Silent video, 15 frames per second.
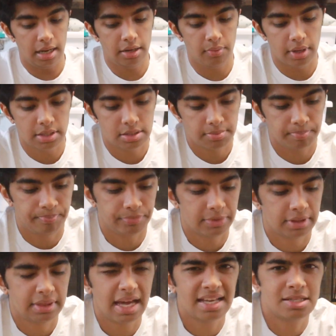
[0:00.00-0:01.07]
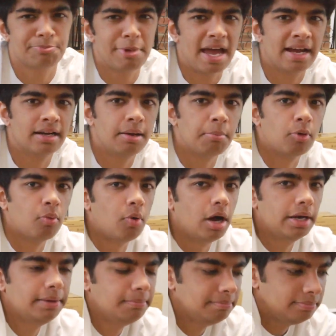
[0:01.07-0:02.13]
Anyways, that's bag number
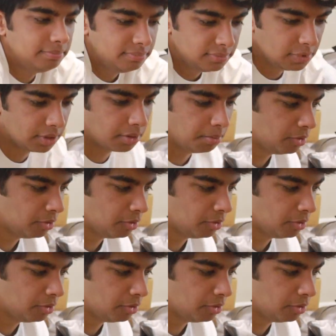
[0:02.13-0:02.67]
one. I'm gonna